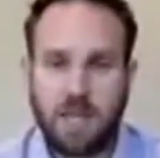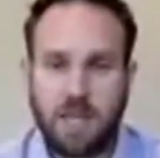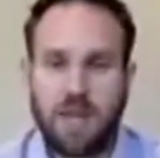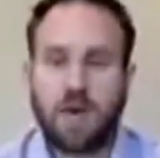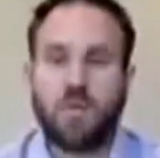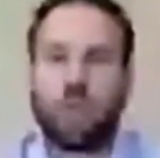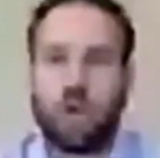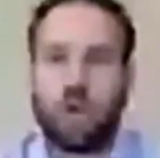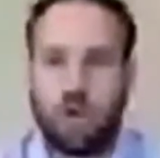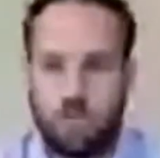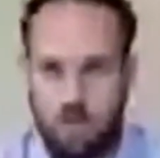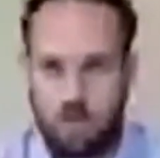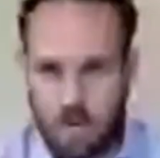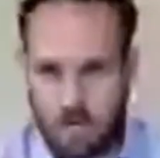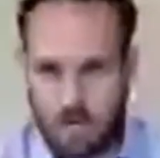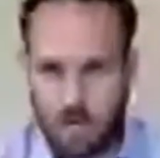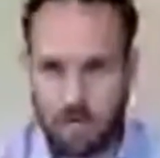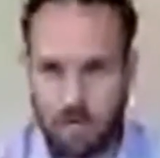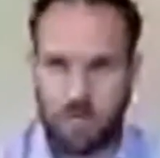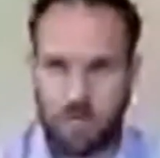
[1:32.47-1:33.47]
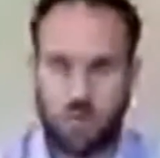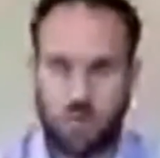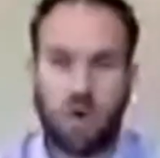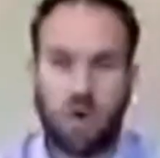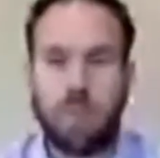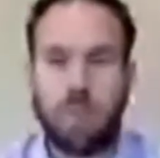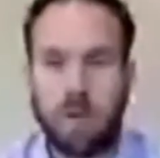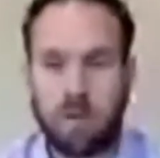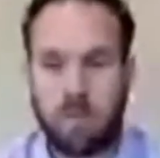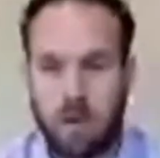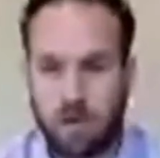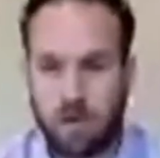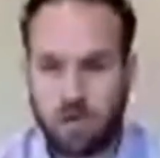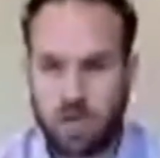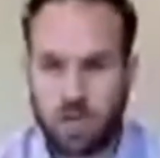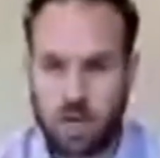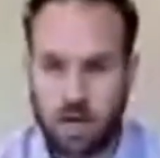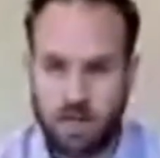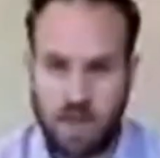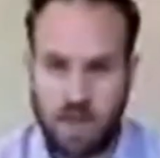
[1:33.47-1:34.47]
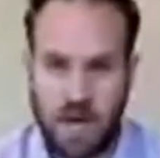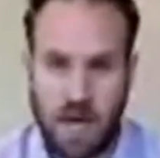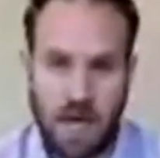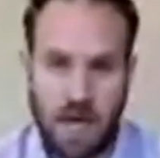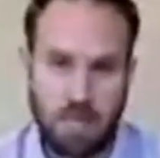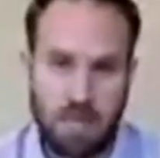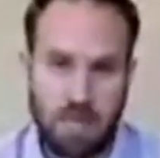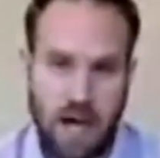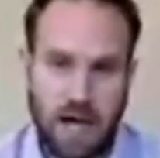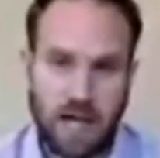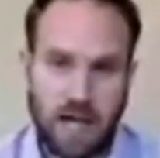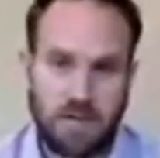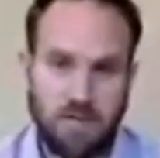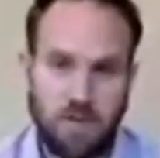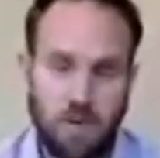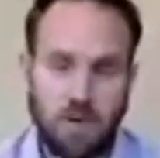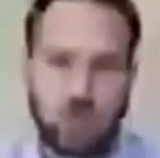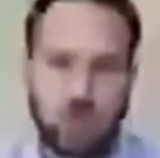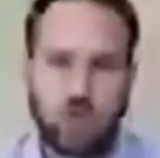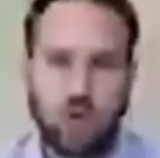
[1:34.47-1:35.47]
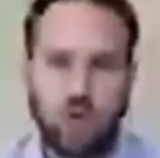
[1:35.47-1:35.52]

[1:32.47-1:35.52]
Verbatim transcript: there wouldn't be as much whipping motion of the head back and forth.